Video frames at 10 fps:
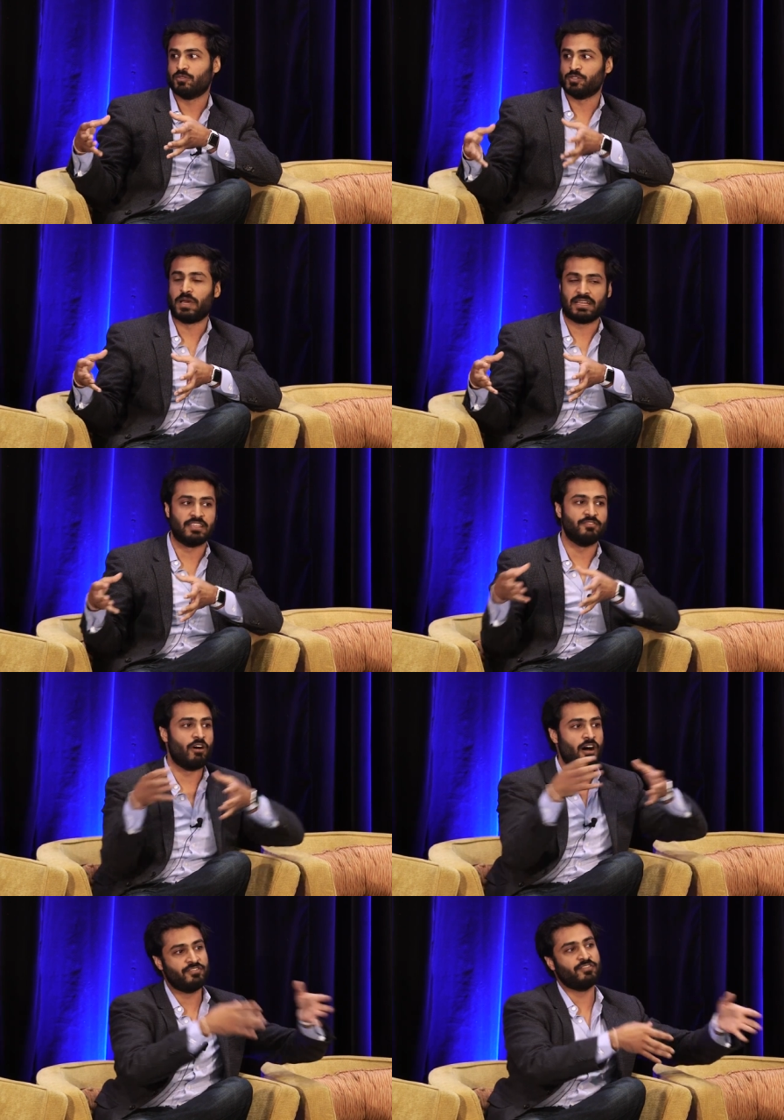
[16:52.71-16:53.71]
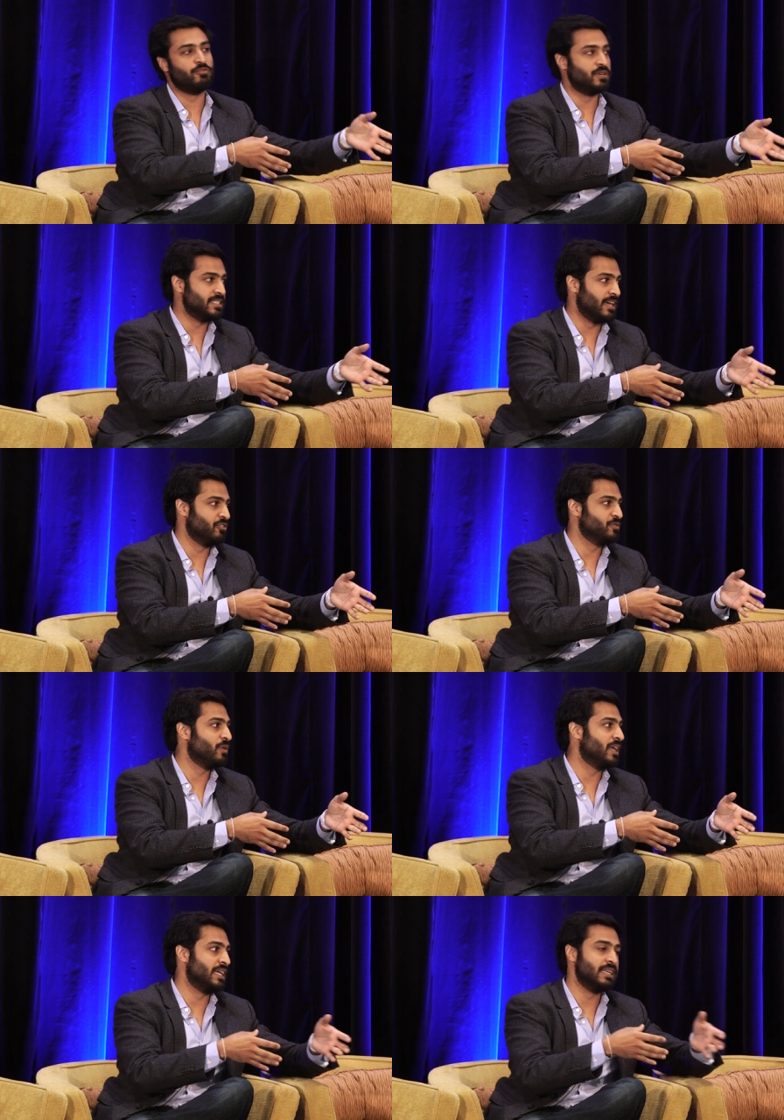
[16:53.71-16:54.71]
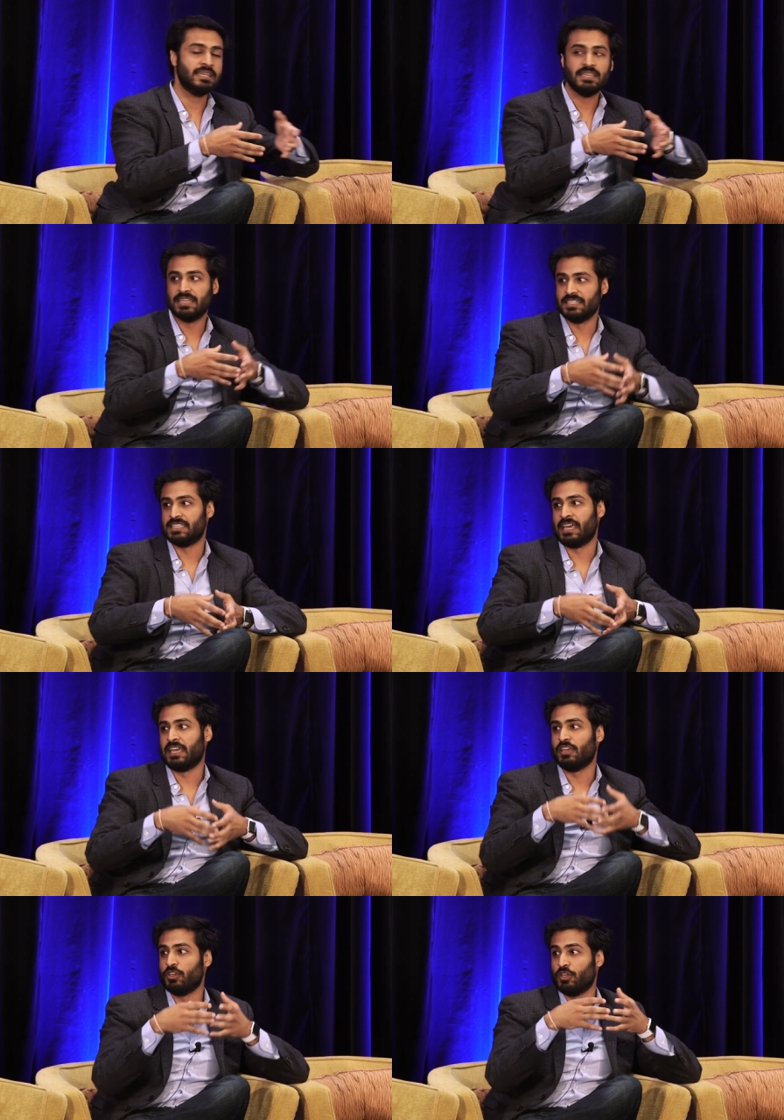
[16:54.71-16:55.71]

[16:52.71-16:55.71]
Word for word: perspective off of a retailer's plate and saying,